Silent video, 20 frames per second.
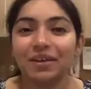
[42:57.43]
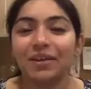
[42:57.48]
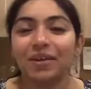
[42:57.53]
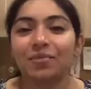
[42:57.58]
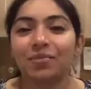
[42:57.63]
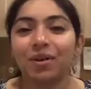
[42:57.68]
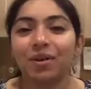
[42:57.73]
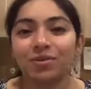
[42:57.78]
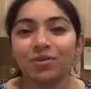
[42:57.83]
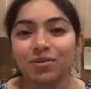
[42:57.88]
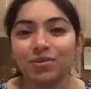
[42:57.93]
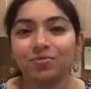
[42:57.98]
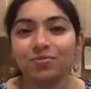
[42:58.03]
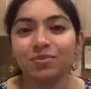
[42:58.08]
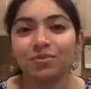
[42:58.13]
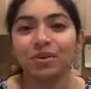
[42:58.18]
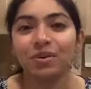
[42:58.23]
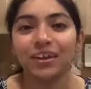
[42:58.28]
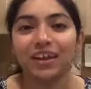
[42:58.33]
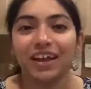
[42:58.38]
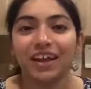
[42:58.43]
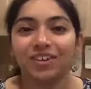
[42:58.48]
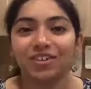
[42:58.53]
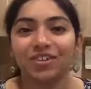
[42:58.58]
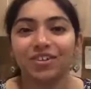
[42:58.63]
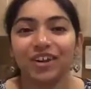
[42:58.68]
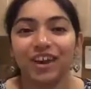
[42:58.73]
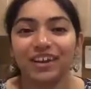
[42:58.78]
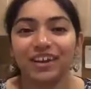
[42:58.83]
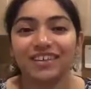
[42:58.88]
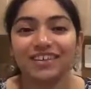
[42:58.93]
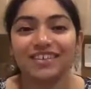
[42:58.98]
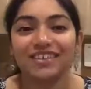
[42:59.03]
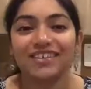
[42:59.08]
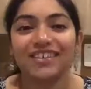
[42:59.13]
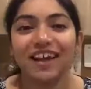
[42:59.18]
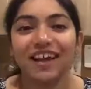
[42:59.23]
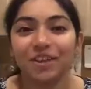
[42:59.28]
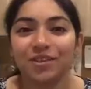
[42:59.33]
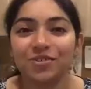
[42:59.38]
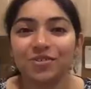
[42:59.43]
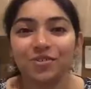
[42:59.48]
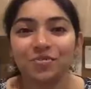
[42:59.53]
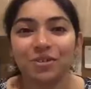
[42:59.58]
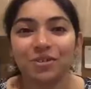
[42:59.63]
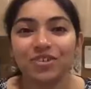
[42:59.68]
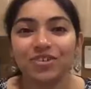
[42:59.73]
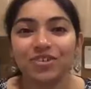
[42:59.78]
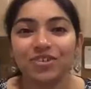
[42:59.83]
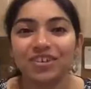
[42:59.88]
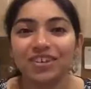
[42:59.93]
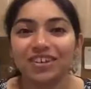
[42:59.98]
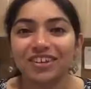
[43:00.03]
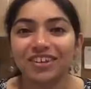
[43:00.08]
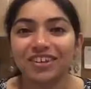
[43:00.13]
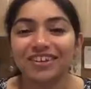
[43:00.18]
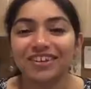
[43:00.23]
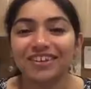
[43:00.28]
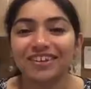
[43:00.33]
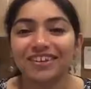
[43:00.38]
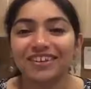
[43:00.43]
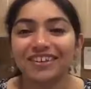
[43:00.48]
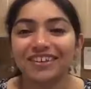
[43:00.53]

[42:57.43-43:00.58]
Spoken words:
about your book and your ideas. Thank you so much.